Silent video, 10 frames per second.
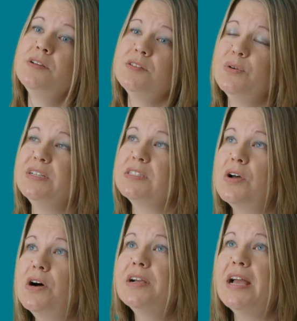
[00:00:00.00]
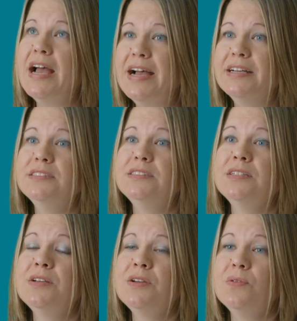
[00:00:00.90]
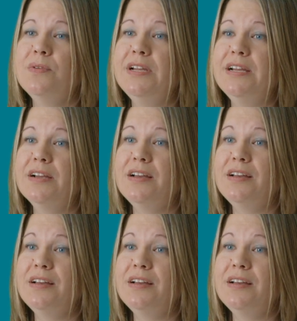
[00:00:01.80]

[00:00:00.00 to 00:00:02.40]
So as long as we